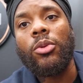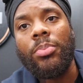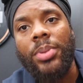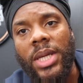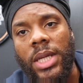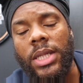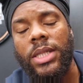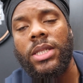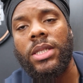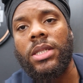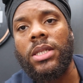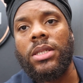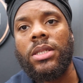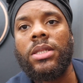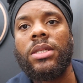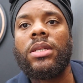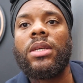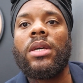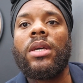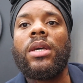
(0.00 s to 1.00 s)

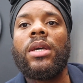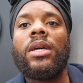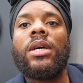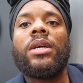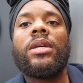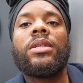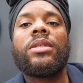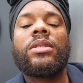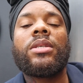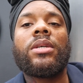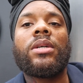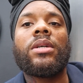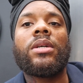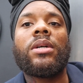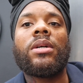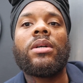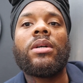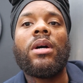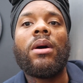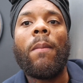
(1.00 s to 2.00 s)
business
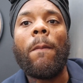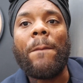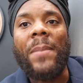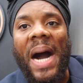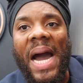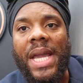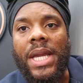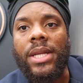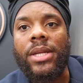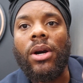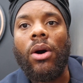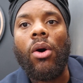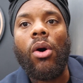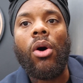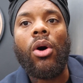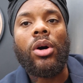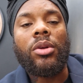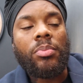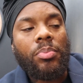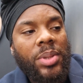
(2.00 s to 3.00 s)
to bite
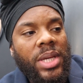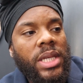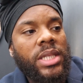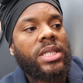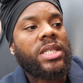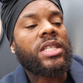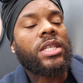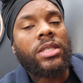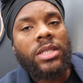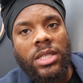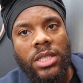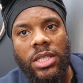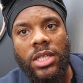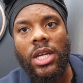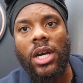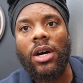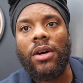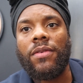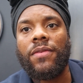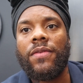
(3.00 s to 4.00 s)
on business
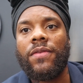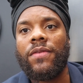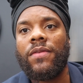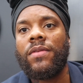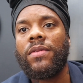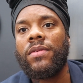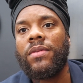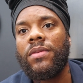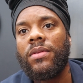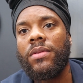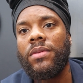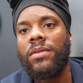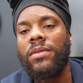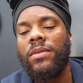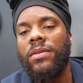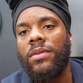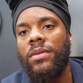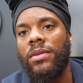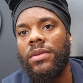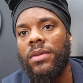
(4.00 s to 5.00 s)
stuff.
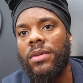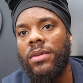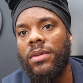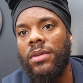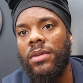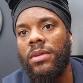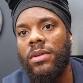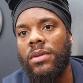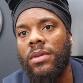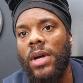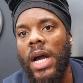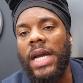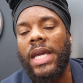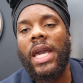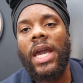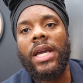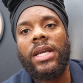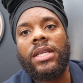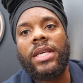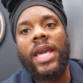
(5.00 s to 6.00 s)
I can't